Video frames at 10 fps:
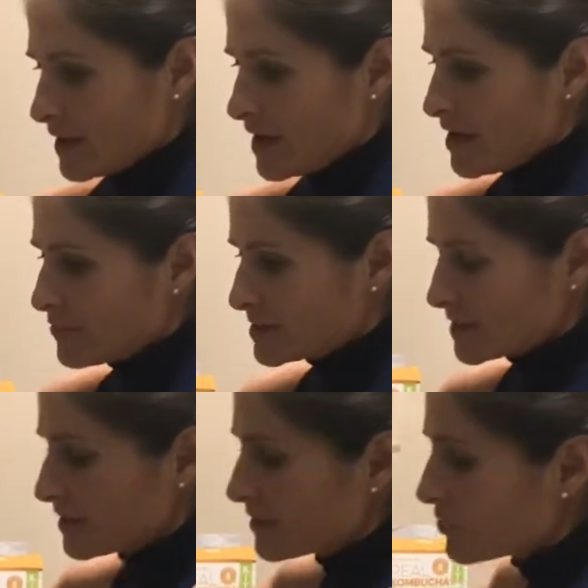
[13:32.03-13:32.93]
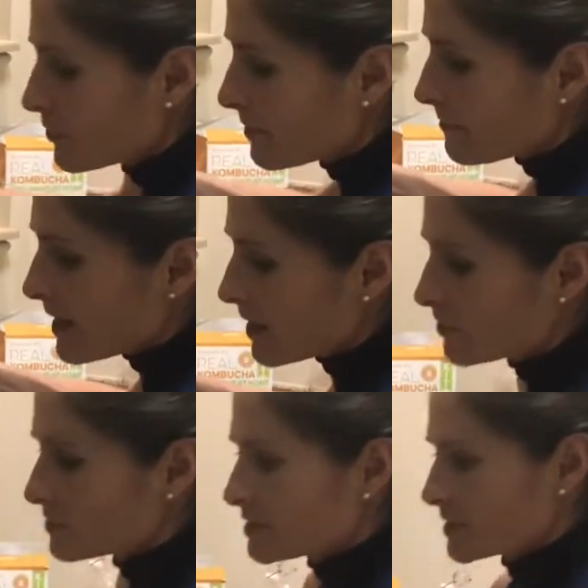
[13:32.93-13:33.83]
I was telling you
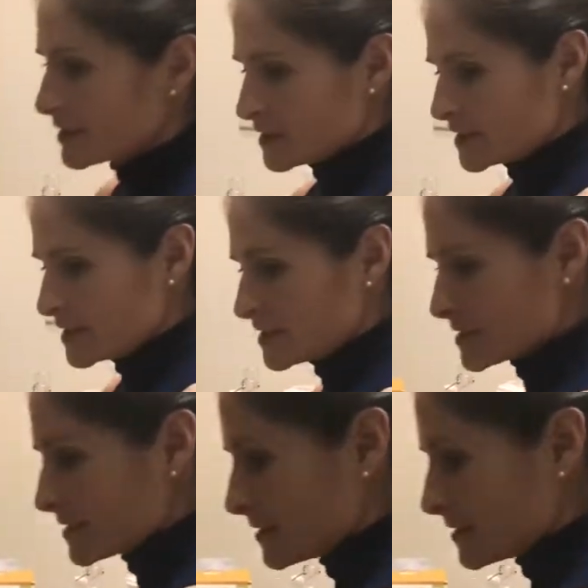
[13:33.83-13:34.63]
about this